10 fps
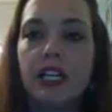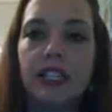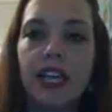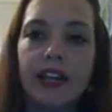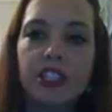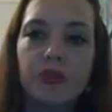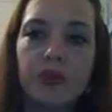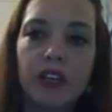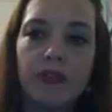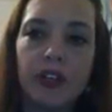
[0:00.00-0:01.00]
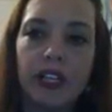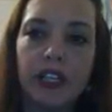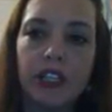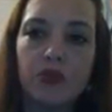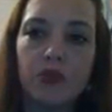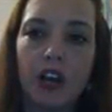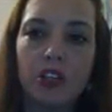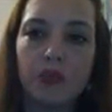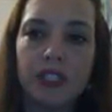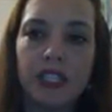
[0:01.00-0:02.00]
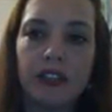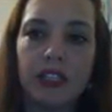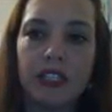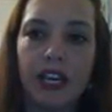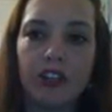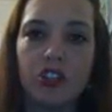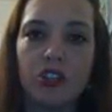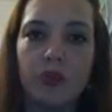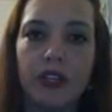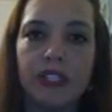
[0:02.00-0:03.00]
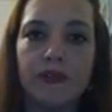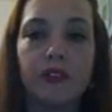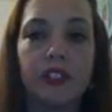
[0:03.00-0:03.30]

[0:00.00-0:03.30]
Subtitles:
Last week for igneous rocks, we said that texture was if it